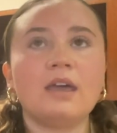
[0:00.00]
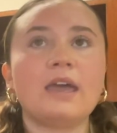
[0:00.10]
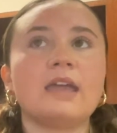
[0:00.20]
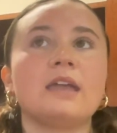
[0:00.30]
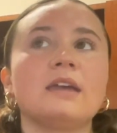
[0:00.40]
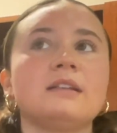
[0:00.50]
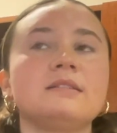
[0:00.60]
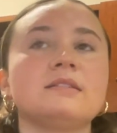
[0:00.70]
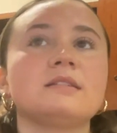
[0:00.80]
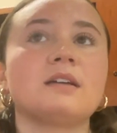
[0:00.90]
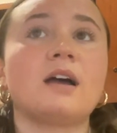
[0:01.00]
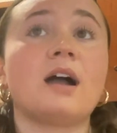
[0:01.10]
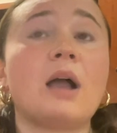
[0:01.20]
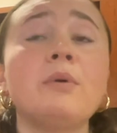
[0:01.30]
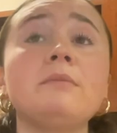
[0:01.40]
And
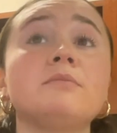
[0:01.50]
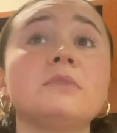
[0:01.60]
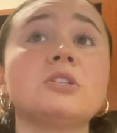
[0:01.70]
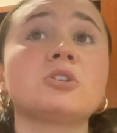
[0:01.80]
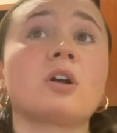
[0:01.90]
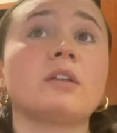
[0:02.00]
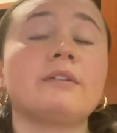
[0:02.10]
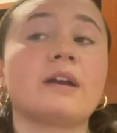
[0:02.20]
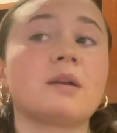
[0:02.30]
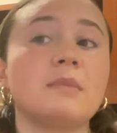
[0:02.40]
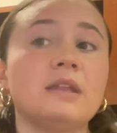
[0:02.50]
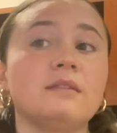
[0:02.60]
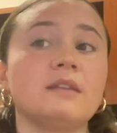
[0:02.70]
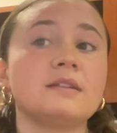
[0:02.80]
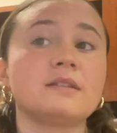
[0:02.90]
I would strongly
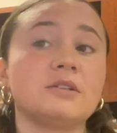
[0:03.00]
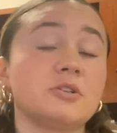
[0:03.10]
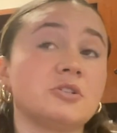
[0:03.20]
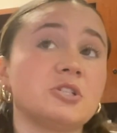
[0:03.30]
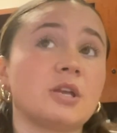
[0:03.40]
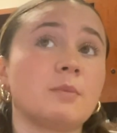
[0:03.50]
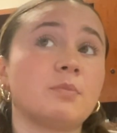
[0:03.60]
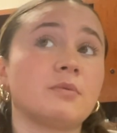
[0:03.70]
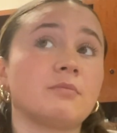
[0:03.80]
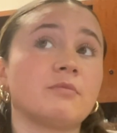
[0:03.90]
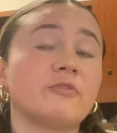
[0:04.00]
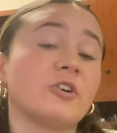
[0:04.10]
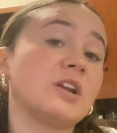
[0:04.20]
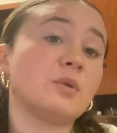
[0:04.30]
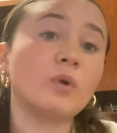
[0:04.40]
recommend this internship for
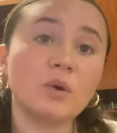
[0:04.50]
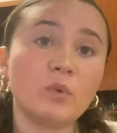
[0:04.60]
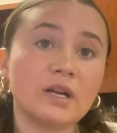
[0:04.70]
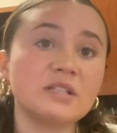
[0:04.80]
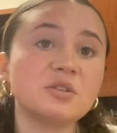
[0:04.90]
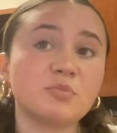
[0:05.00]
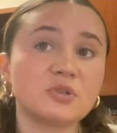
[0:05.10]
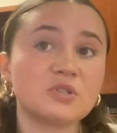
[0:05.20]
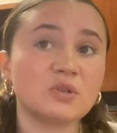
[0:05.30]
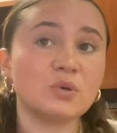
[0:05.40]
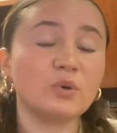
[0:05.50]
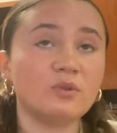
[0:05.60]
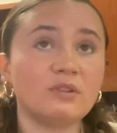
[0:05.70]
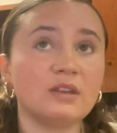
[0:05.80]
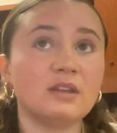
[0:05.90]
anyone wanting to pursue
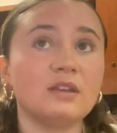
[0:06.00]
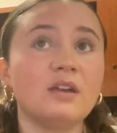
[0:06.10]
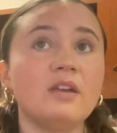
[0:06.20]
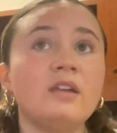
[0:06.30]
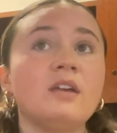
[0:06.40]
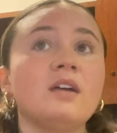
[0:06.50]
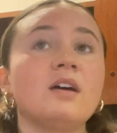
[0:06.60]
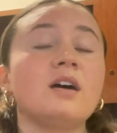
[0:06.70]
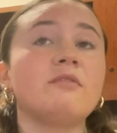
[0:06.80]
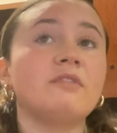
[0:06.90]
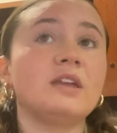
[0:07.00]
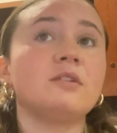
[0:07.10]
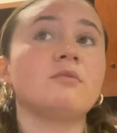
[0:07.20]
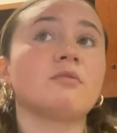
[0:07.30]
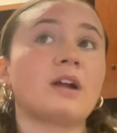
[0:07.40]
the event
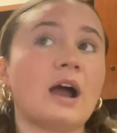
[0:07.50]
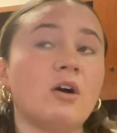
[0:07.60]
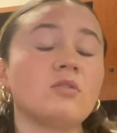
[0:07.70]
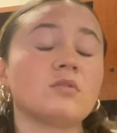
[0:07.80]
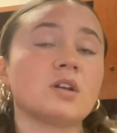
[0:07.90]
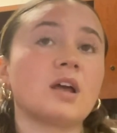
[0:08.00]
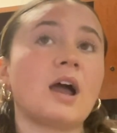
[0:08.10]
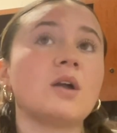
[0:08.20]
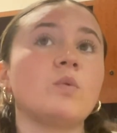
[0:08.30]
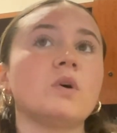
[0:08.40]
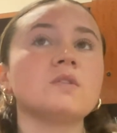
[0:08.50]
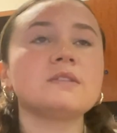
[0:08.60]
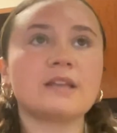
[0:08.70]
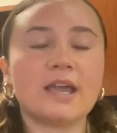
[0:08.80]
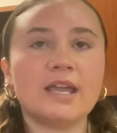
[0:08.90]
route. I will
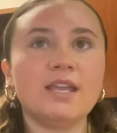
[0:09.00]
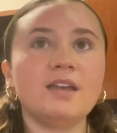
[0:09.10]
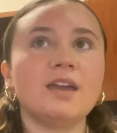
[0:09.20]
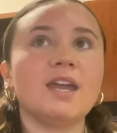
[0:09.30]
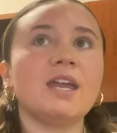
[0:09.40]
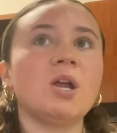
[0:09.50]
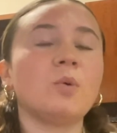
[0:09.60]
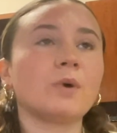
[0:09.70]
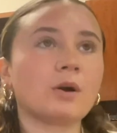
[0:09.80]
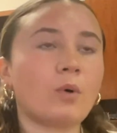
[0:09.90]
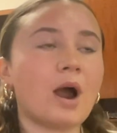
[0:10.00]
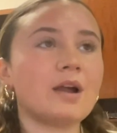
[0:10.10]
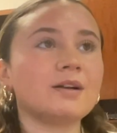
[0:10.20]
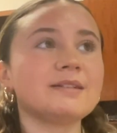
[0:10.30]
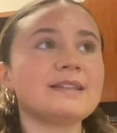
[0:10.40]
say it
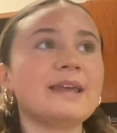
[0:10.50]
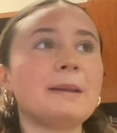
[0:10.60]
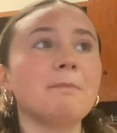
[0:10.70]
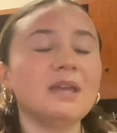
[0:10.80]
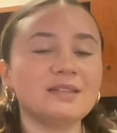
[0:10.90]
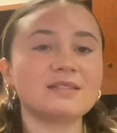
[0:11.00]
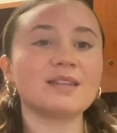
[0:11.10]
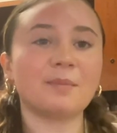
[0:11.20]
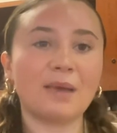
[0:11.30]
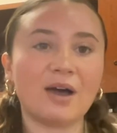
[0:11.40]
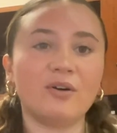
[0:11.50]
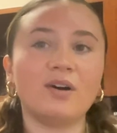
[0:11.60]
requires an immense amount